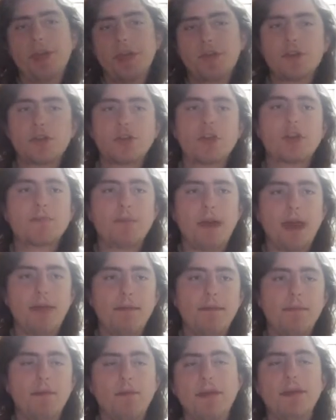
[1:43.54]
It's a good
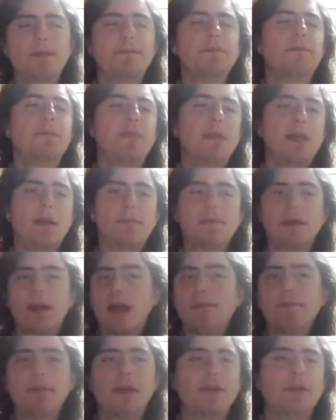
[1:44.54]
Spider-Man movie, but
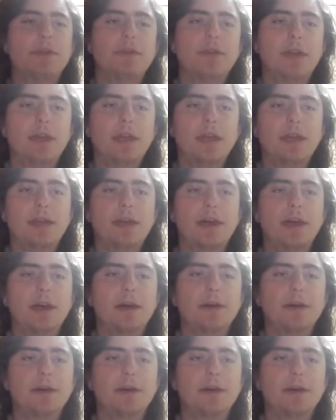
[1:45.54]
not better than